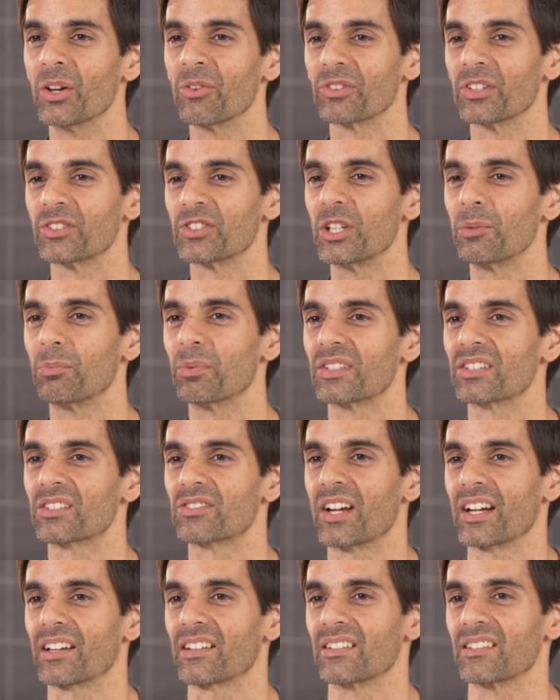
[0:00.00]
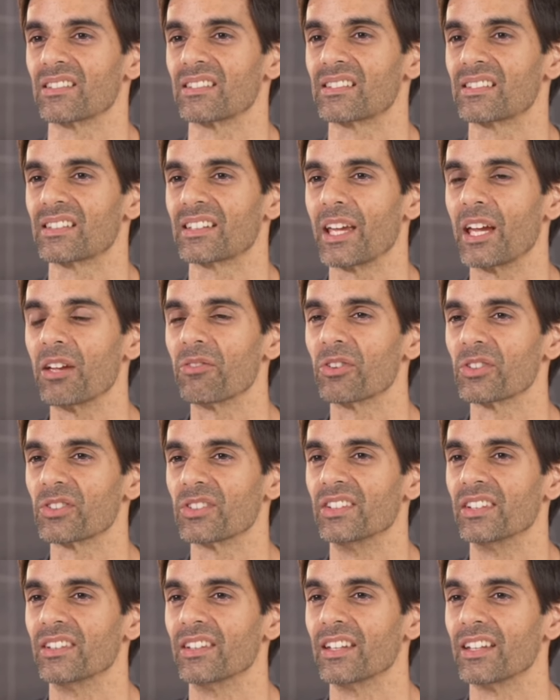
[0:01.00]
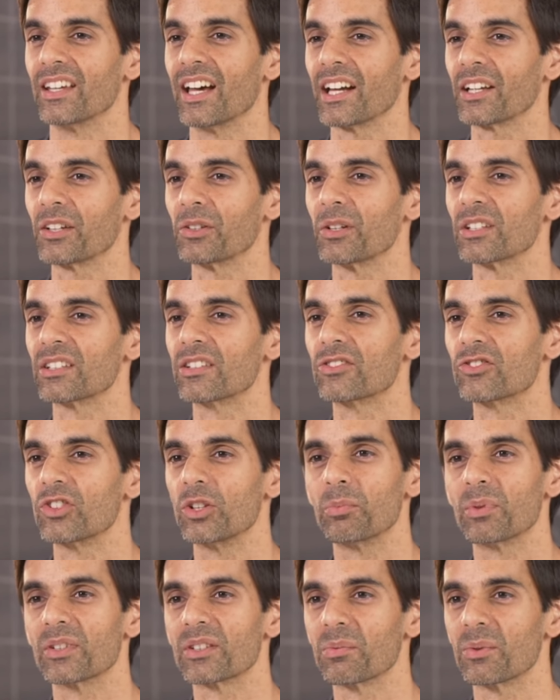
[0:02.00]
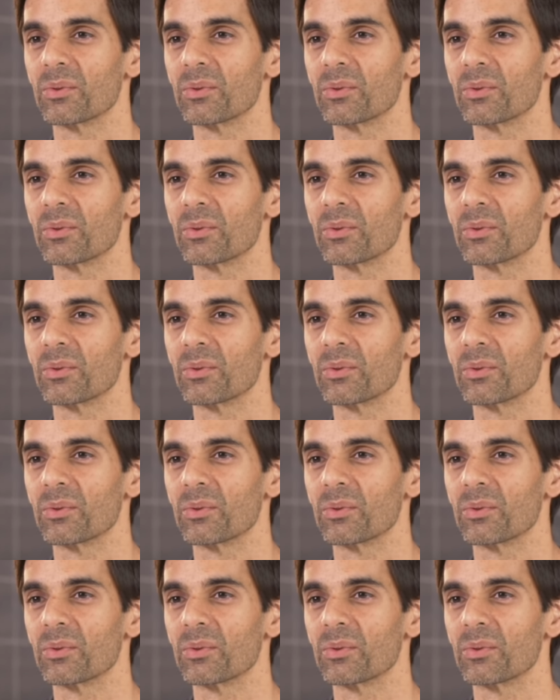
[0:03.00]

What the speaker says: of the GPS trackers gave us an accurate GPS